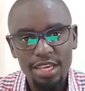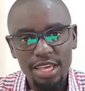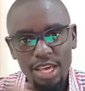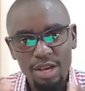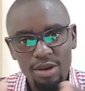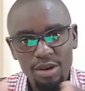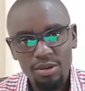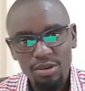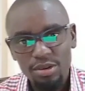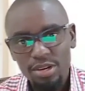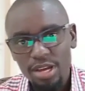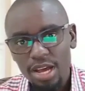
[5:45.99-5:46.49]
A
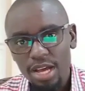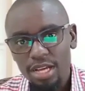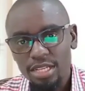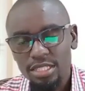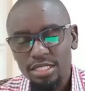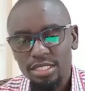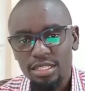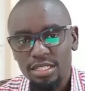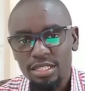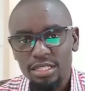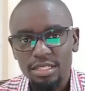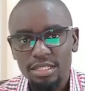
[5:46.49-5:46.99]
good
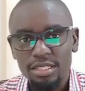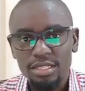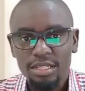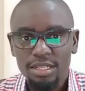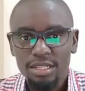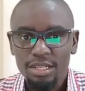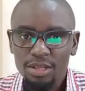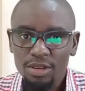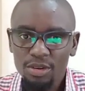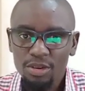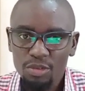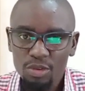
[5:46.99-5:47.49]
action
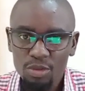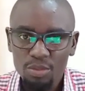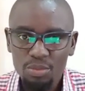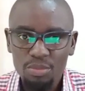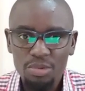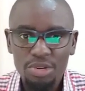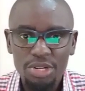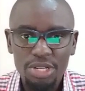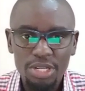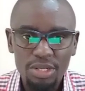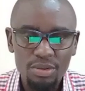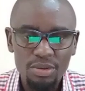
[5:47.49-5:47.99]
will
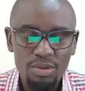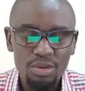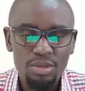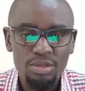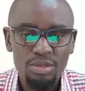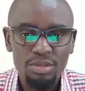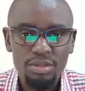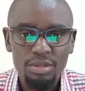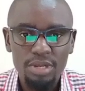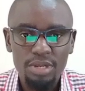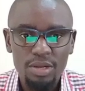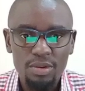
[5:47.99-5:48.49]
bring good
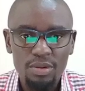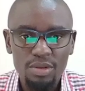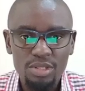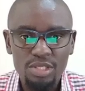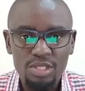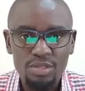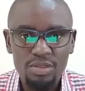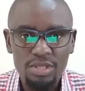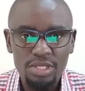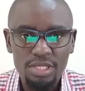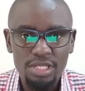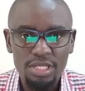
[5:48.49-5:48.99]

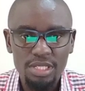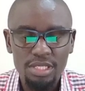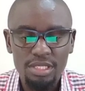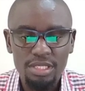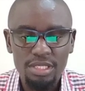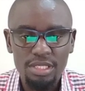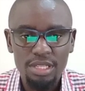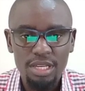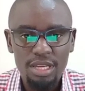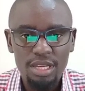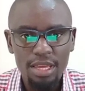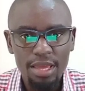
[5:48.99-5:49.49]

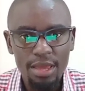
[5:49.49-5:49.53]
consequences.